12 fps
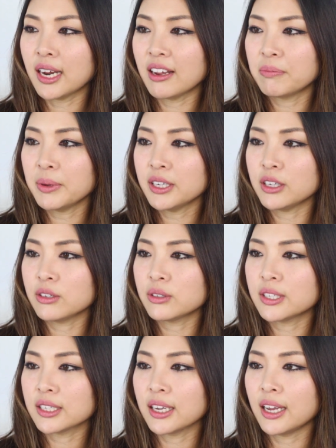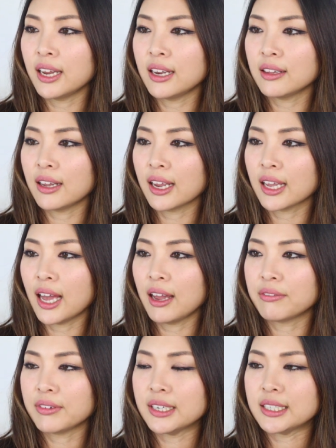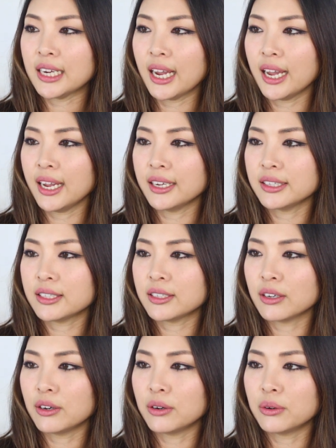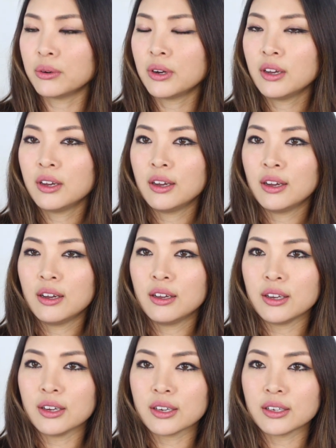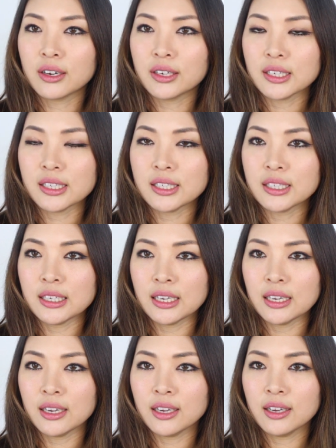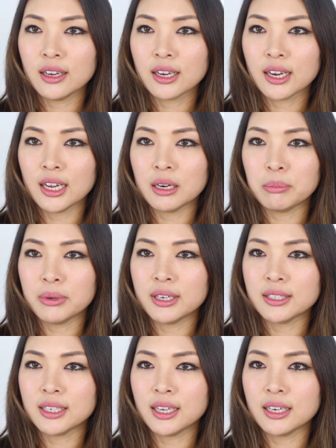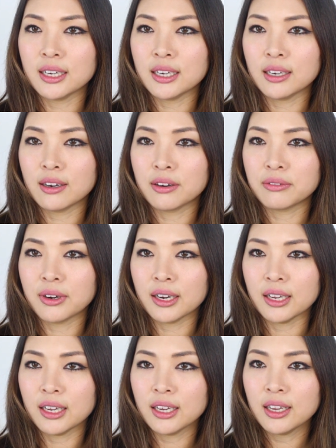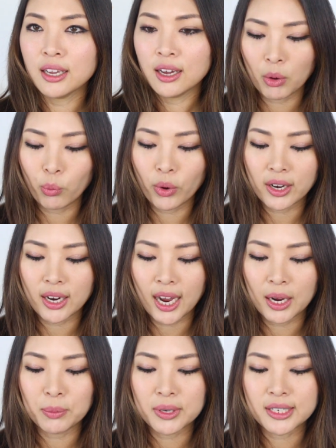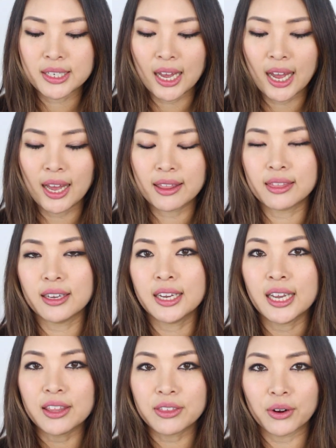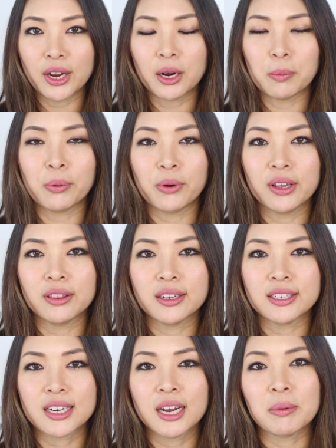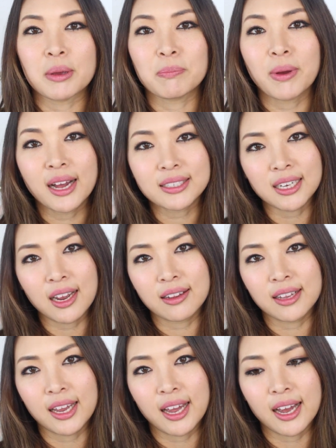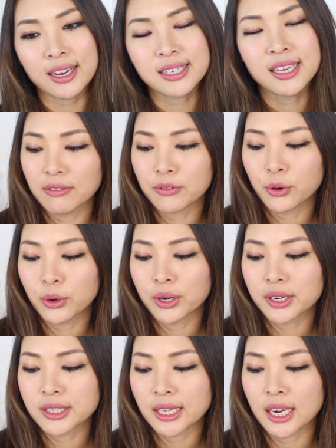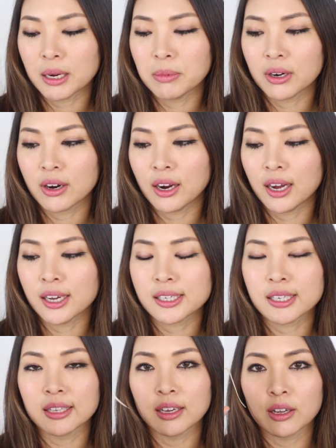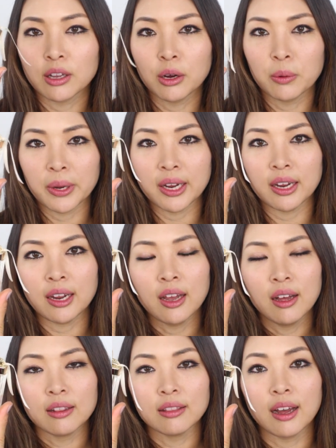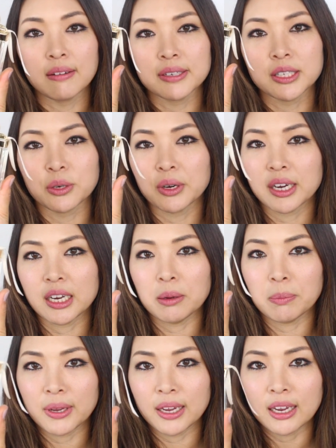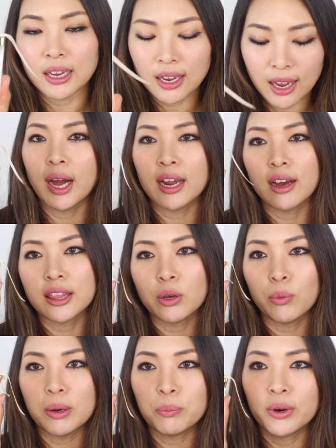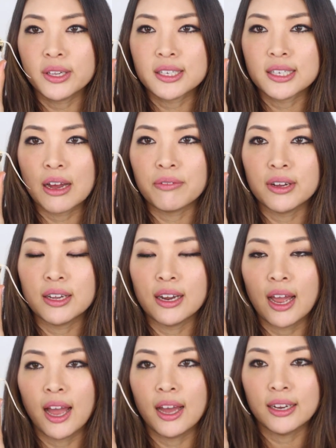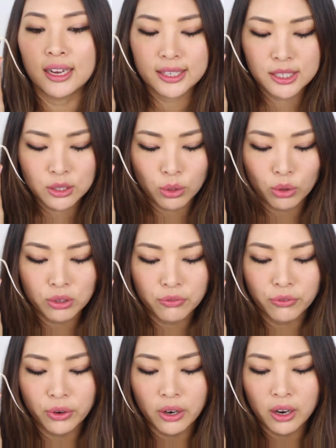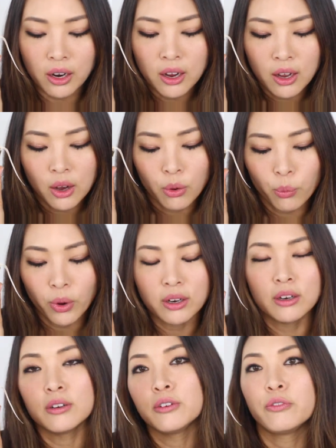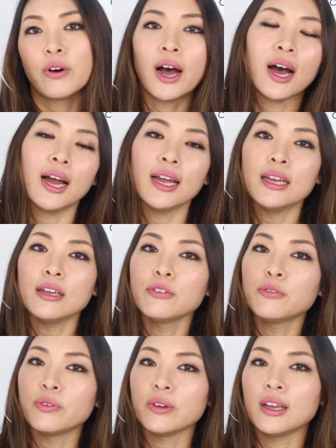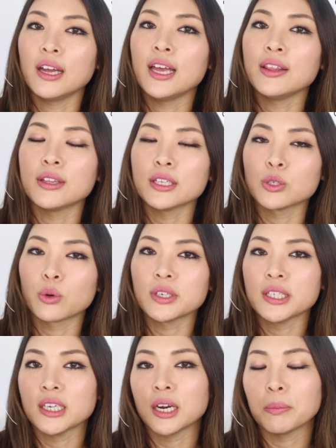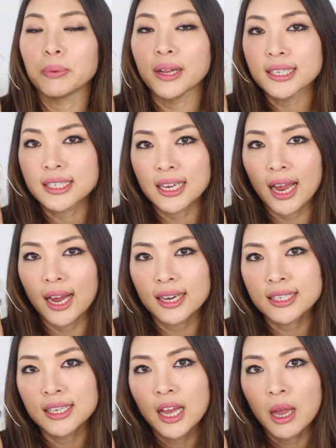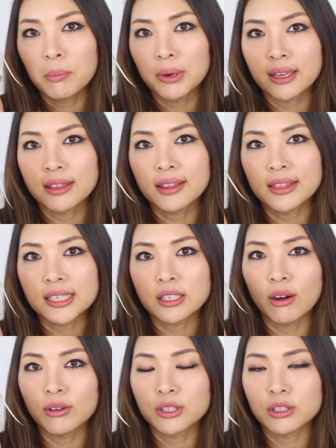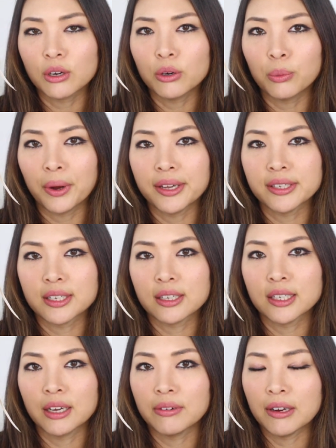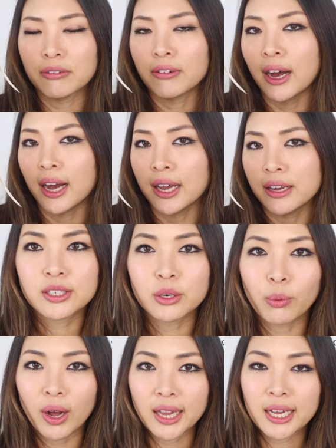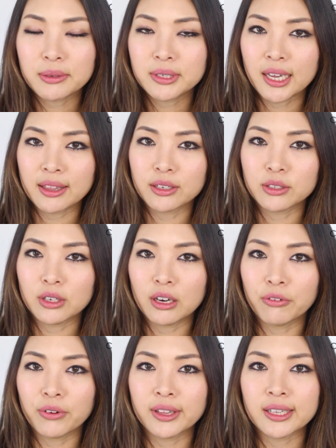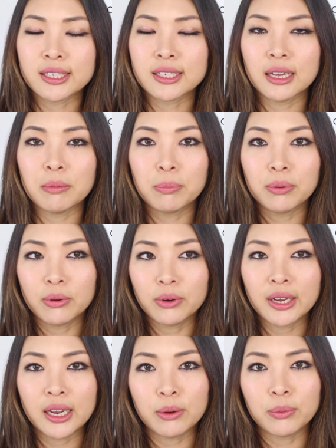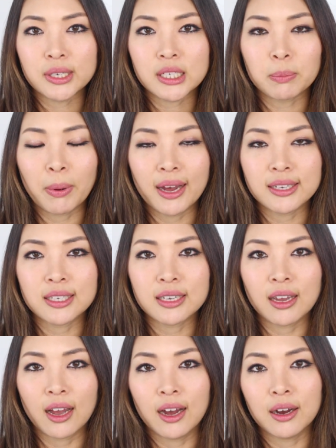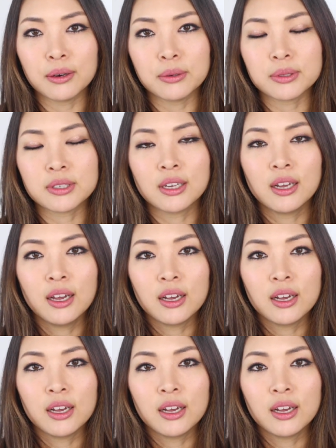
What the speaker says: and I've been using it like every day, so you can already see kind of put a dent in it already. But when I was at the Heathrow Airport in London coming back to LAX, of course I come across the Chloe Love Story EDP. I got the 1.7 and it sold for $105 in the stores here plus tax, but I think this also was $75. So while I was at the duty free, this employee was passing out